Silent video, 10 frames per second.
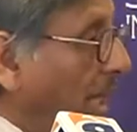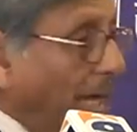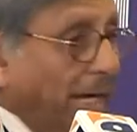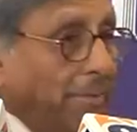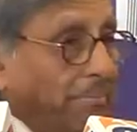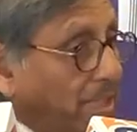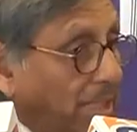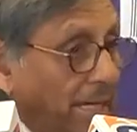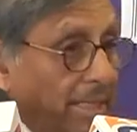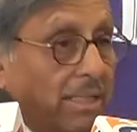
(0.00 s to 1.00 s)
And I'm
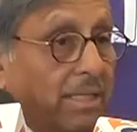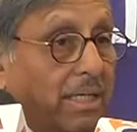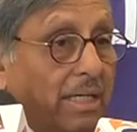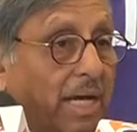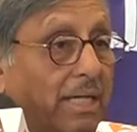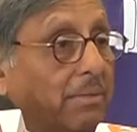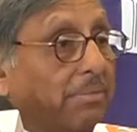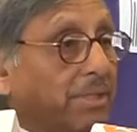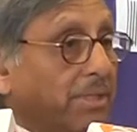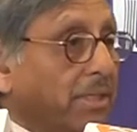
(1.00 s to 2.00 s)
delighted that High
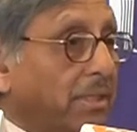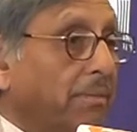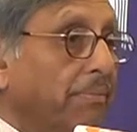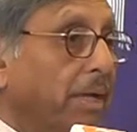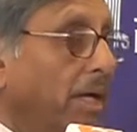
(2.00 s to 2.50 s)
Commissioner